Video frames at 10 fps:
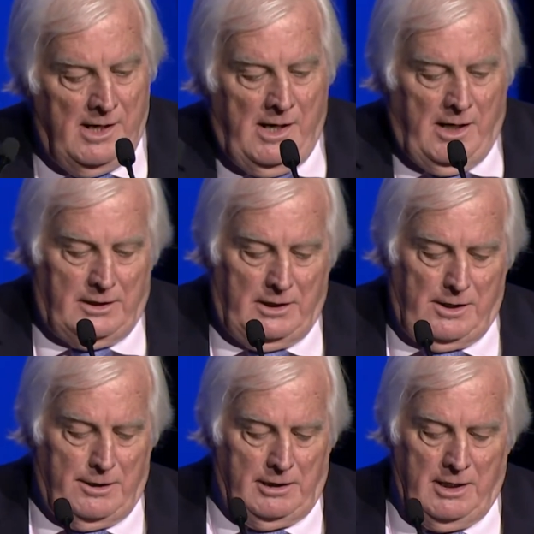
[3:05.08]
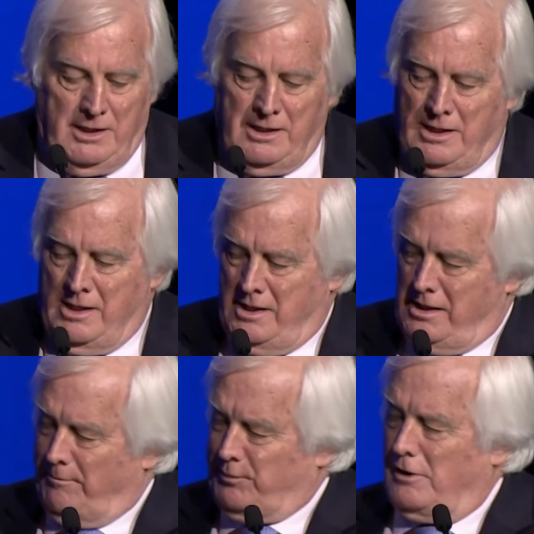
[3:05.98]
And in this
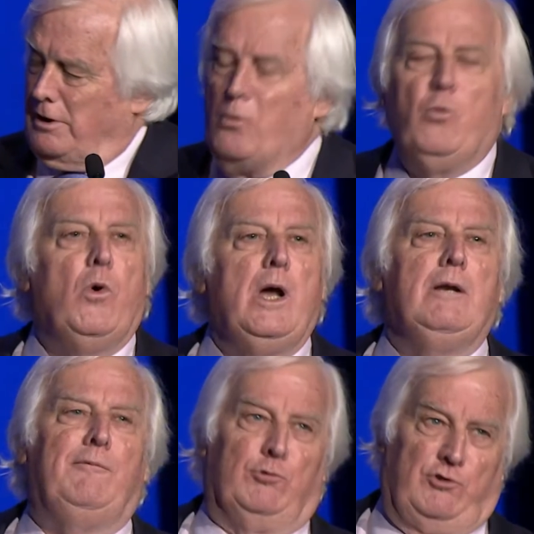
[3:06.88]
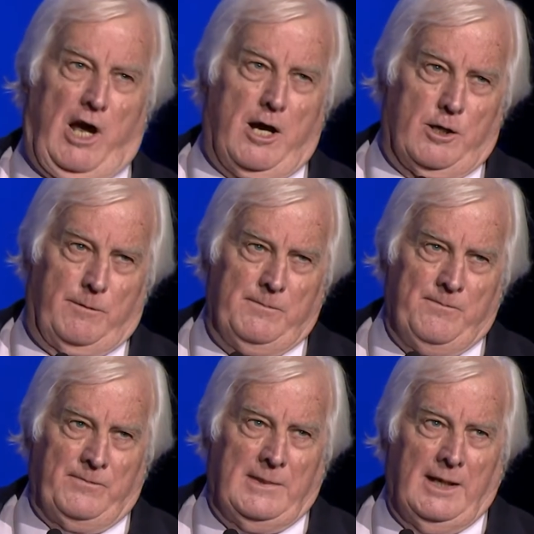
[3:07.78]
absolutely wonderful tome,
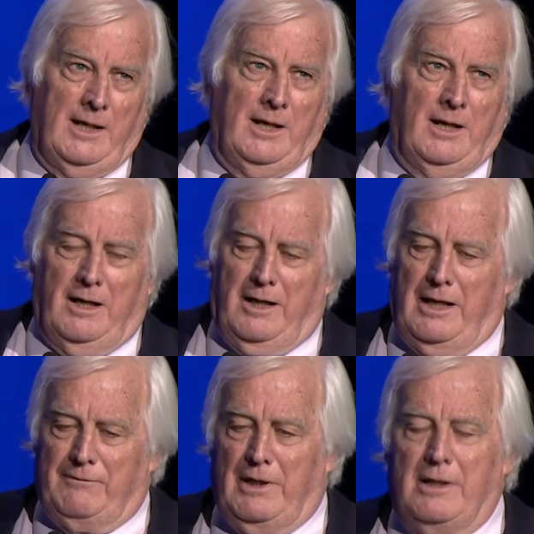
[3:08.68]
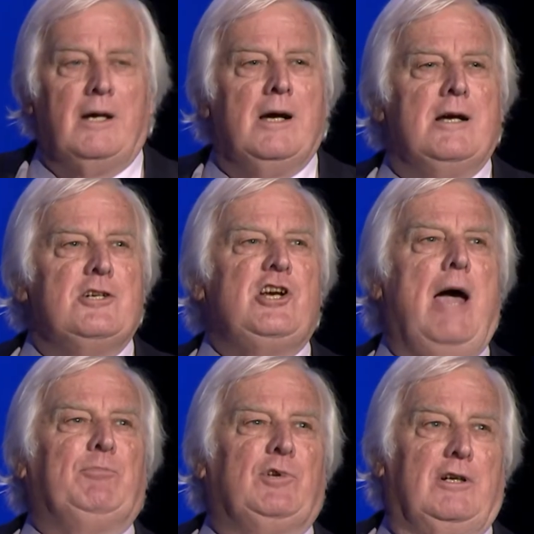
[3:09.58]
I have a
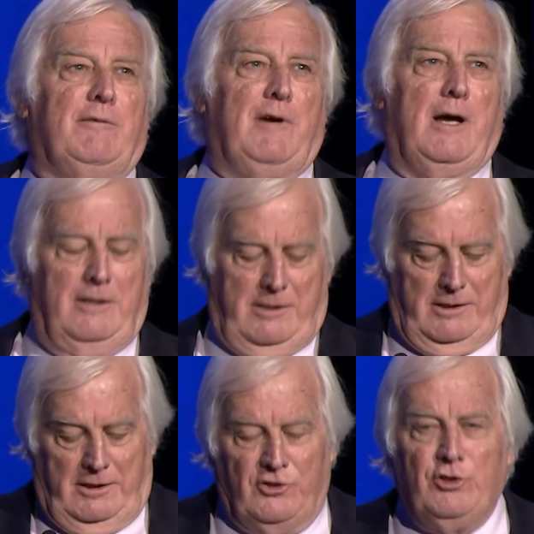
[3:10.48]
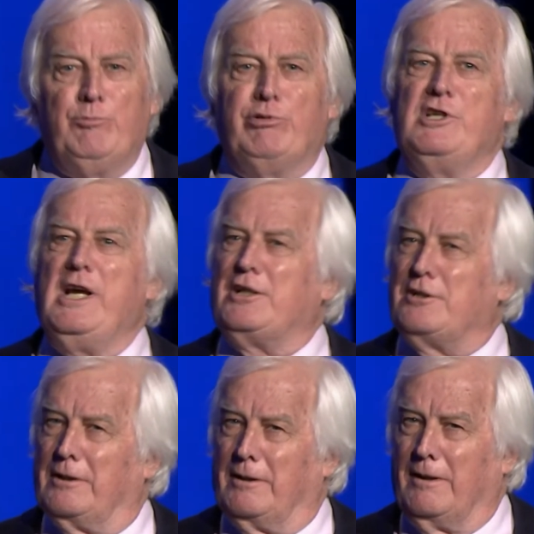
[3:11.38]
chapter devoted to
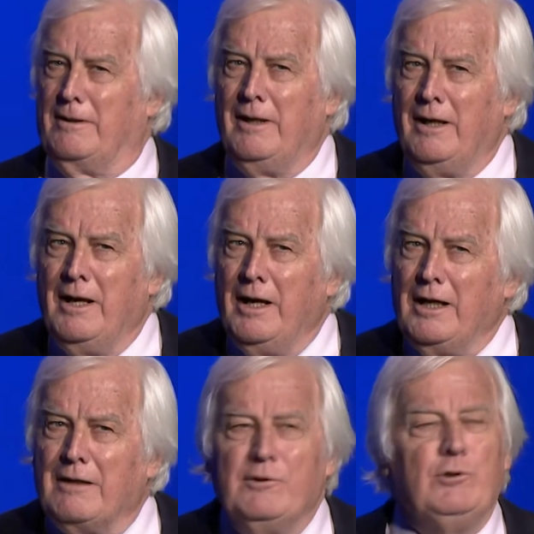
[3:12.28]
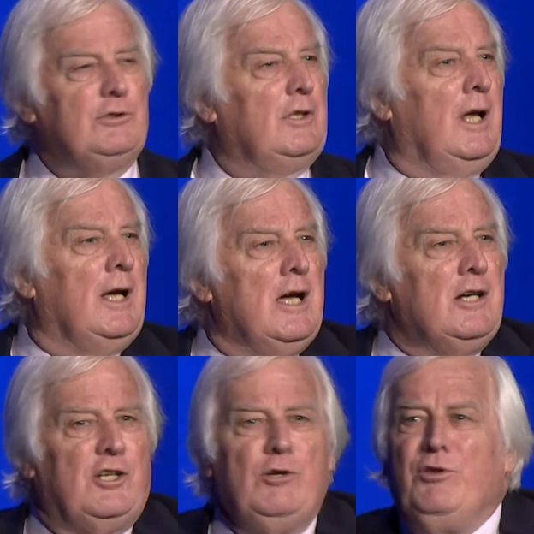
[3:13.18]
predictions. And I've looked at
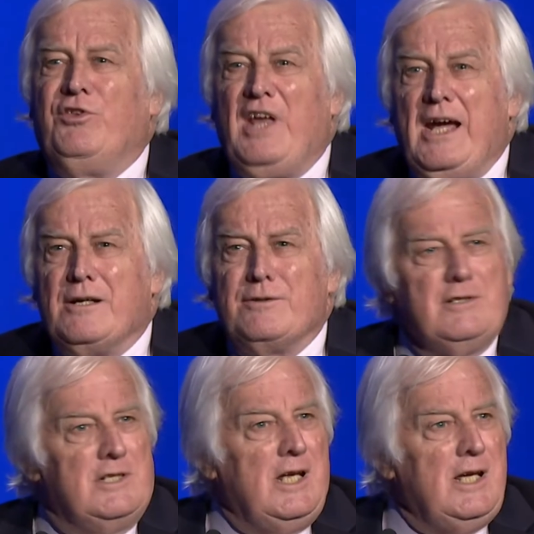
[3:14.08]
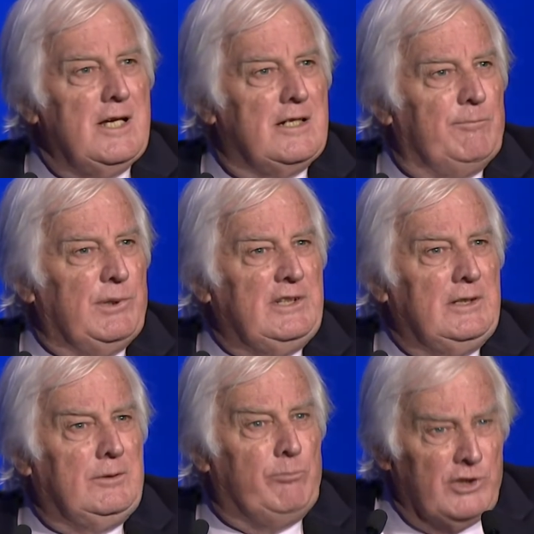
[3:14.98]
2,000 years of
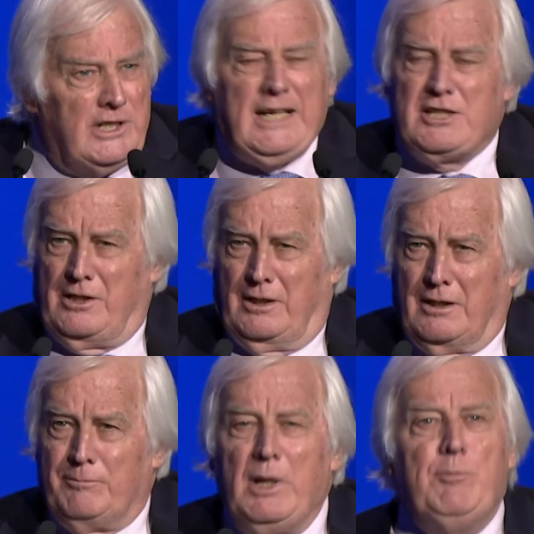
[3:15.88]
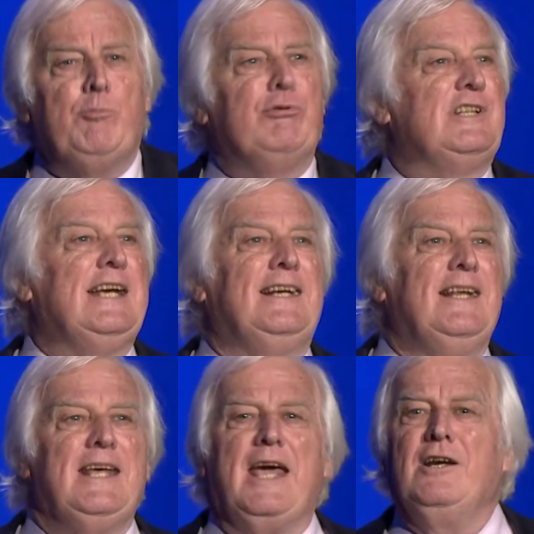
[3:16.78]
predictions, people predicting
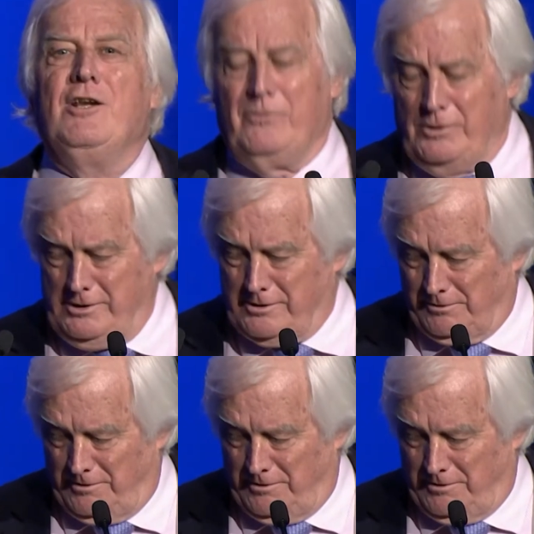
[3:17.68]
the end of the world.